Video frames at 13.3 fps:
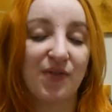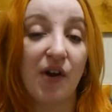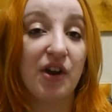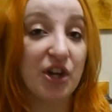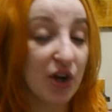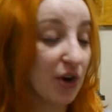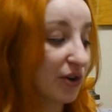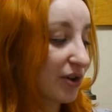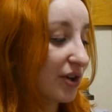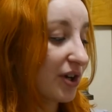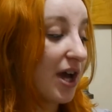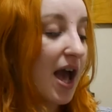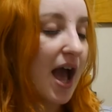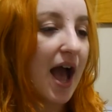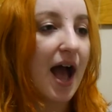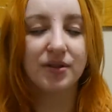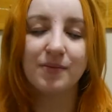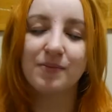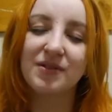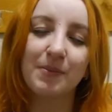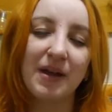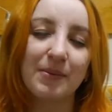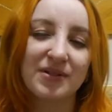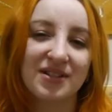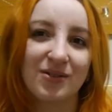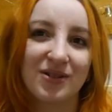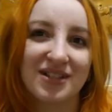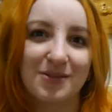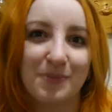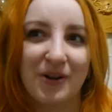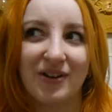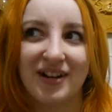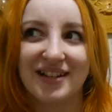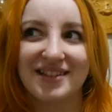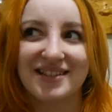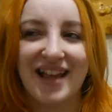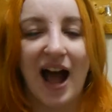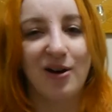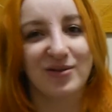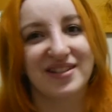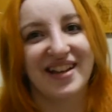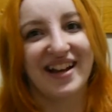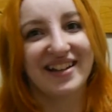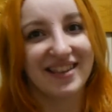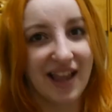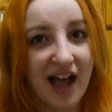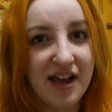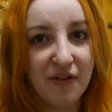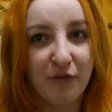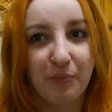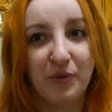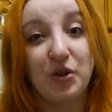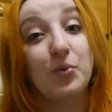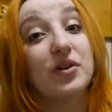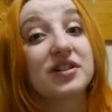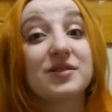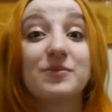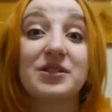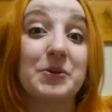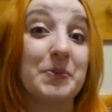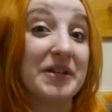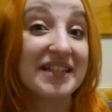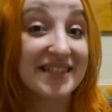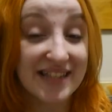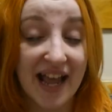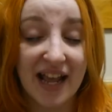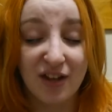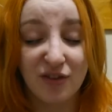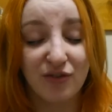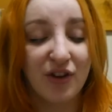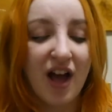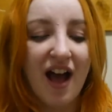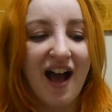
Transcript: very young, you want them to be able to experience outside life, but you want them to be safe,